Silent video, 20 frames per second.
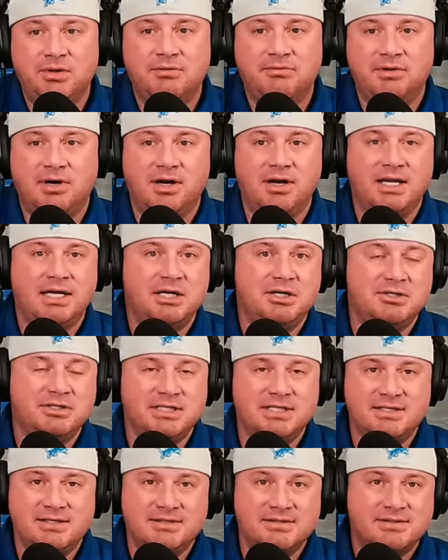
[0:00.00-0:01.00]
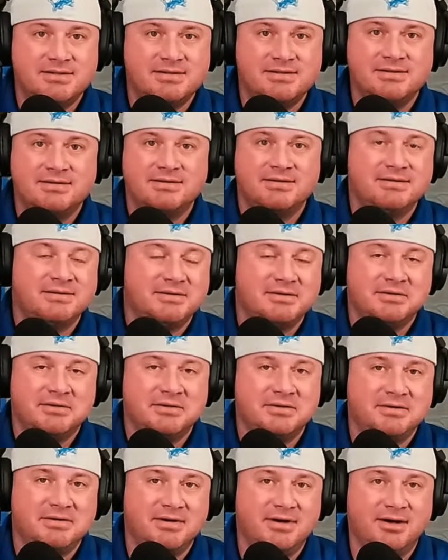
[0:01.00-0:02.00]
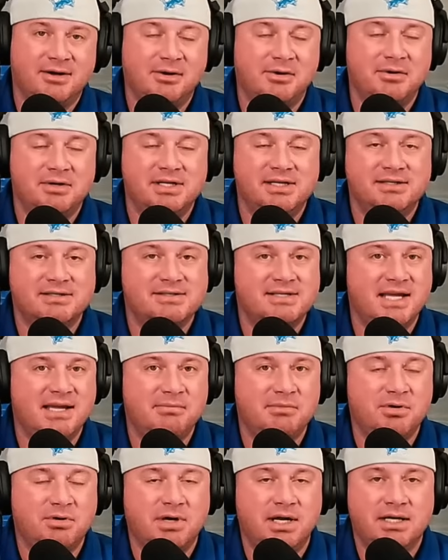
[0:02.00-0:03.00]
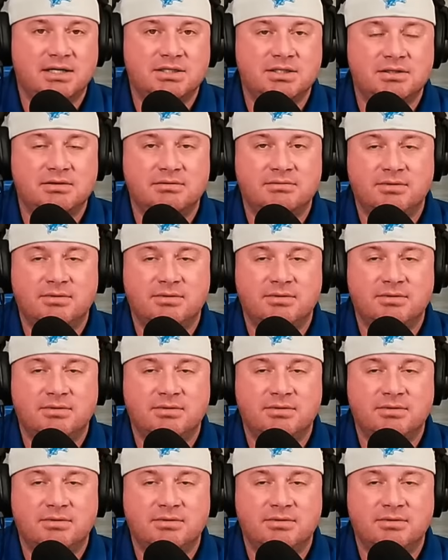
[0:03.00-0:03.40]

of our energies are going in the same direction.